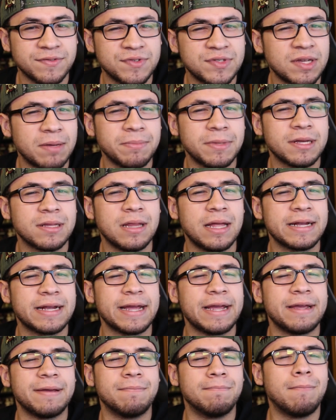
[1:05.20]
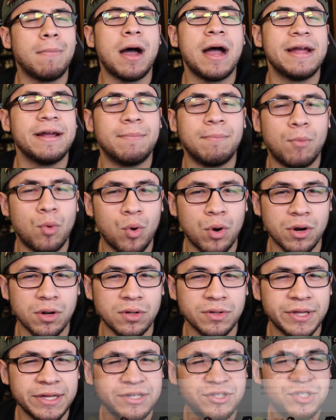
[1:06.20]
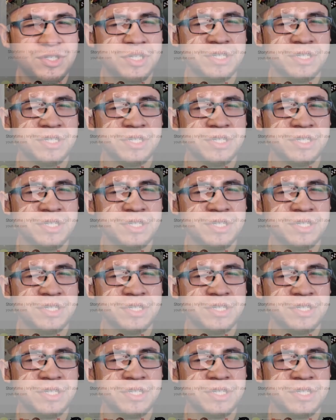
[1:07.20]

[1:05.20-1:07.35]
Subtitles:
of something like a My Immortal. There's